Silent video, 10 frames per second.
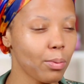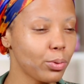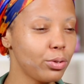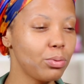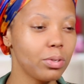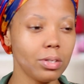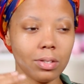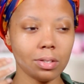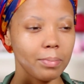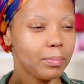I want to do
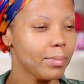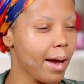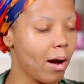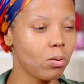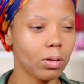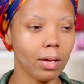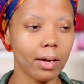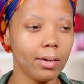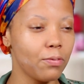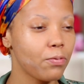is
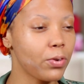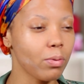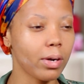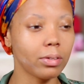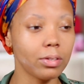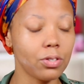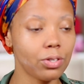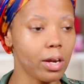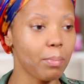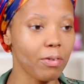outline and figure out the
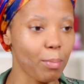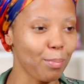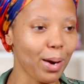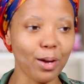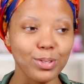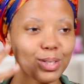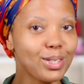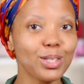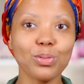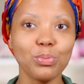shape of my brow,
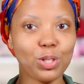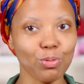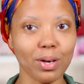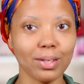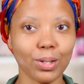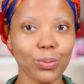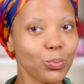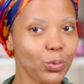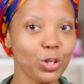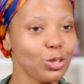since we struggling.
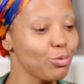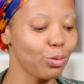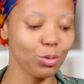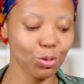We on struggle